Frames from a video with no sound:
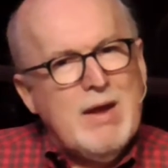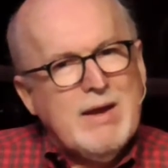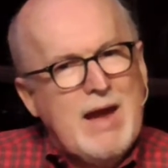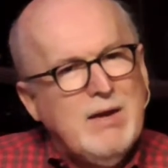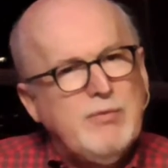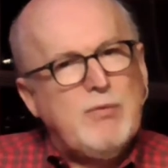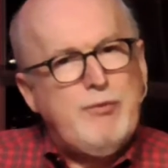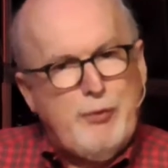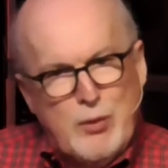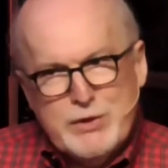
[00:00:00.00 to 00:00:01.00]
kind of a
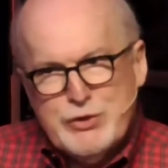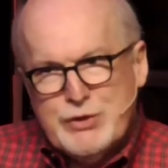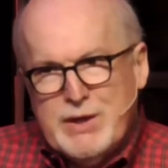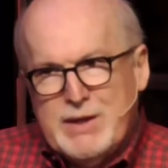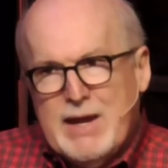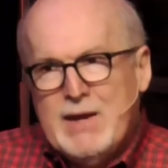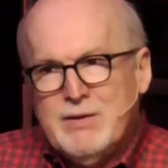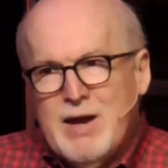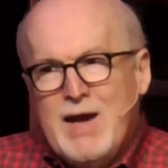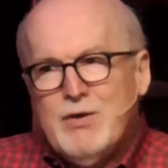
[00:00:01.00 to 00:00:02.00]
fortunate
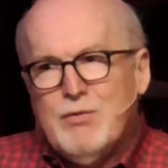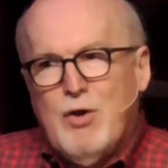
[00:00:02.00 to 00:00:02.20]
and not